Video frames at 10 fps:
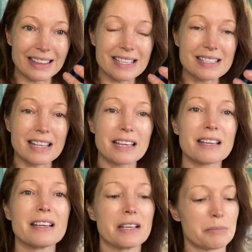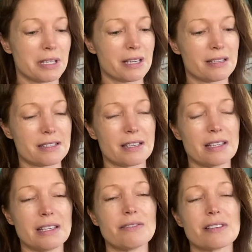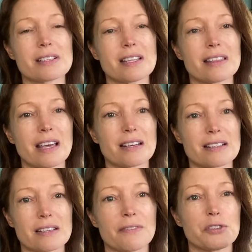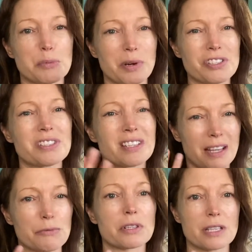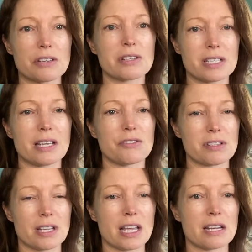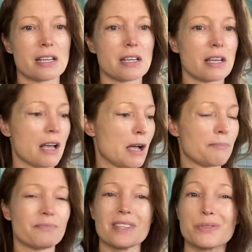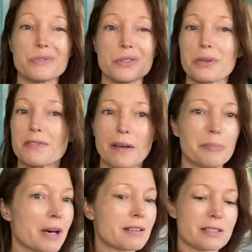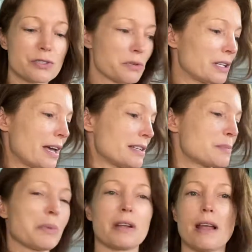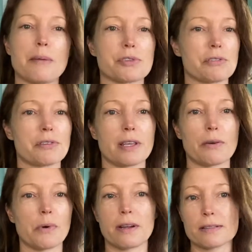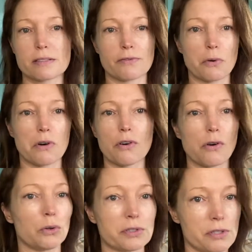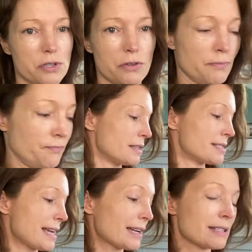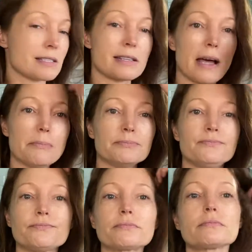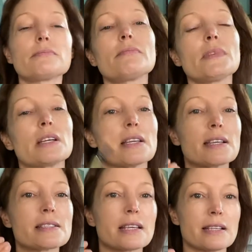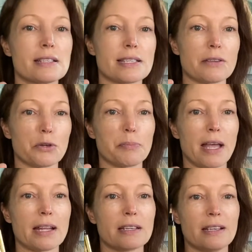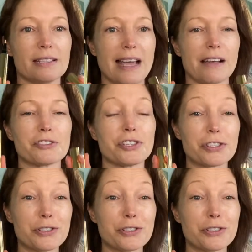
in this thing because even synthetic stuff in your brushes can really irritate your skin. Um, this one's 35 bucks. It's really nice, but I'm sure you could get one at Sephora or Ulta too. The second step is the concealer pen. Now, just